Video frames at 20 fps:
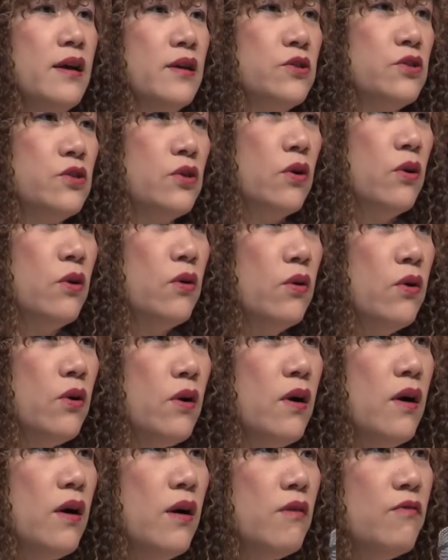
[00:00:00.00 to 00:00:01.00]
So
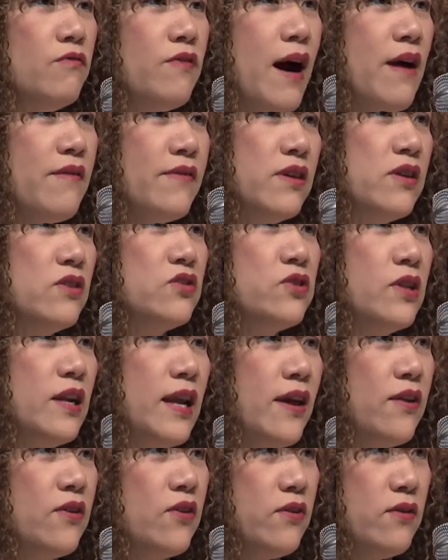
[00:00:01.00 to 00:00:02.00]
five years
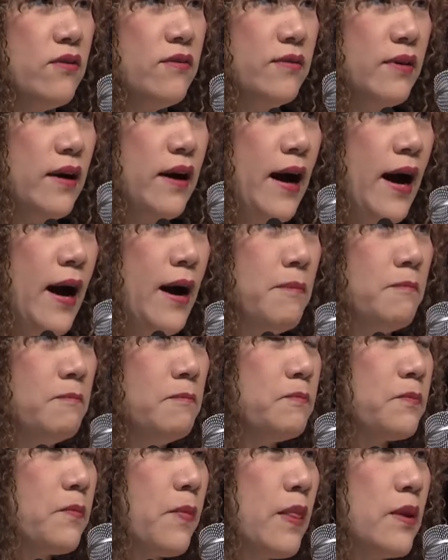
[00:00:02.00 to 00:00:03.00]
later,
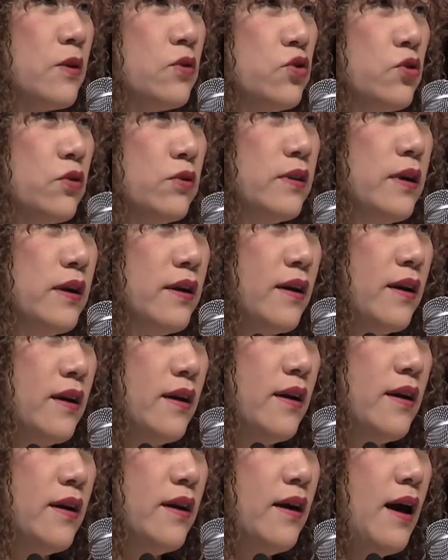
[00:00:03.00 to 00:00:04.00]
um, so the,
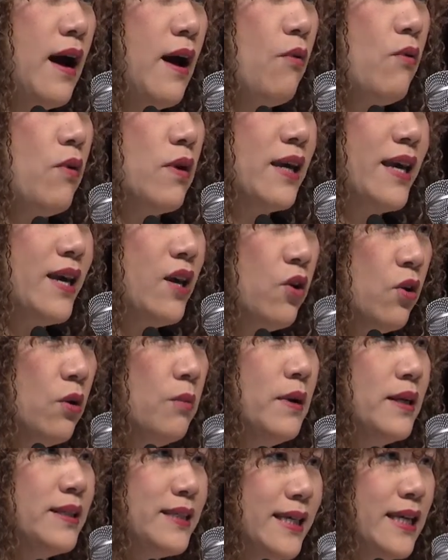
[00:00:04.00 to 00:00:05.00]
our
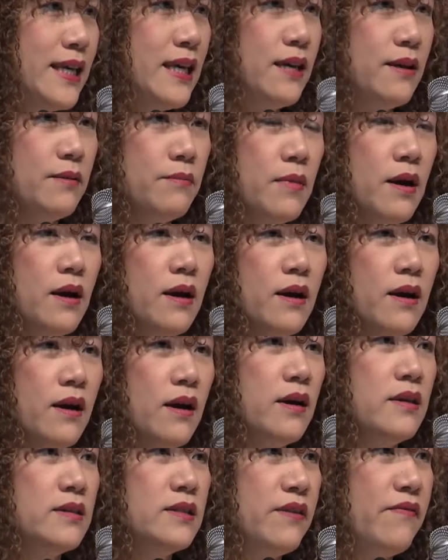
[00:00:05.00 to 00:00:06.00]
Kinoma team
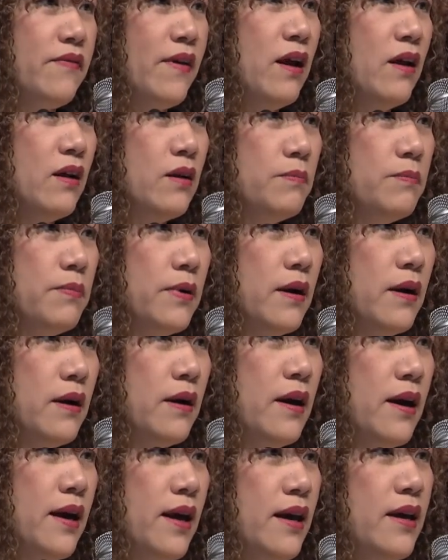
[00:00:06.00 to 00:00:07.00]
developed
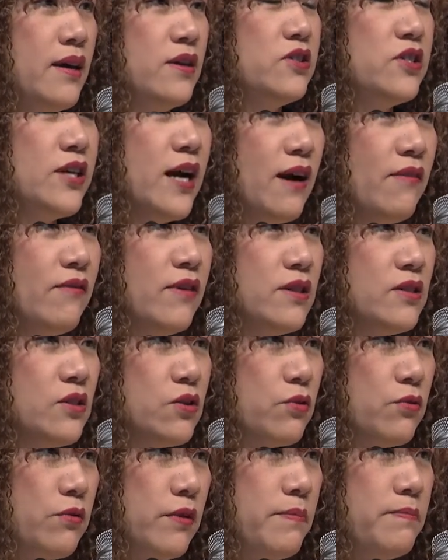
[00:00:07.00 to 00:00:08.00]
a
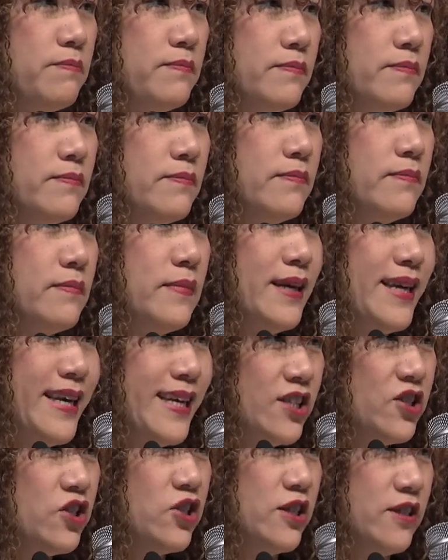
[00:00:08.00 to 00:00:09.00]
JavaScript
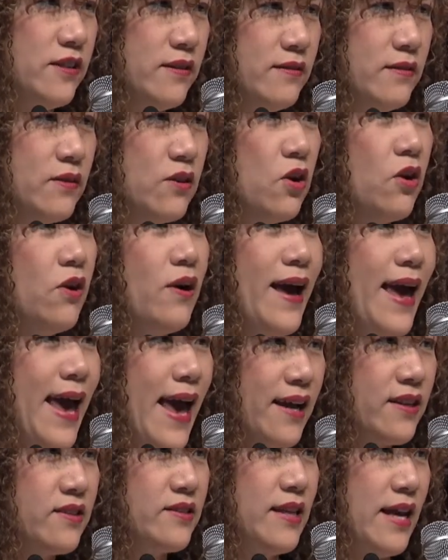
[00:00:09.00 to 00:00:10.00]
engine called
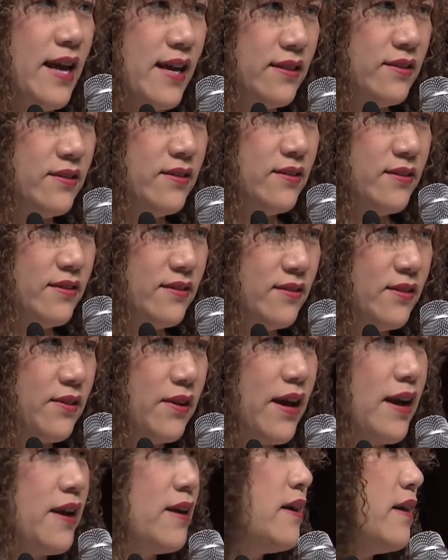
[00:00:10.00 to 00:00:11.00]
X S.
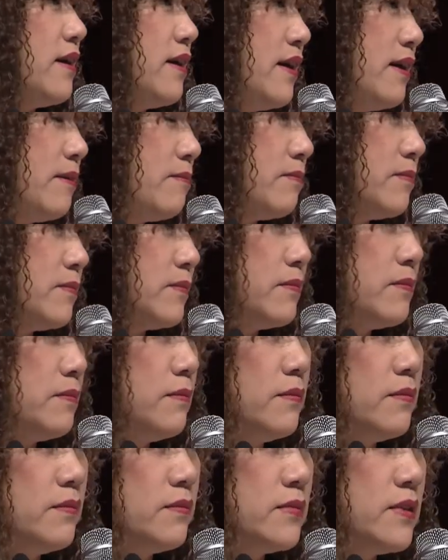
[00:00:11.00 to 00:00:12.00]
Okay, um,
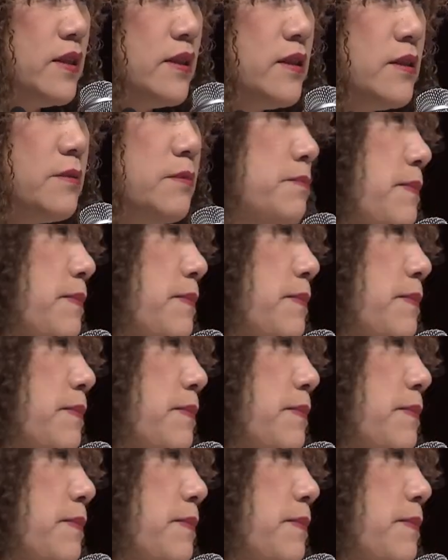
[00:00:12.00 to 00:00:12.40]
this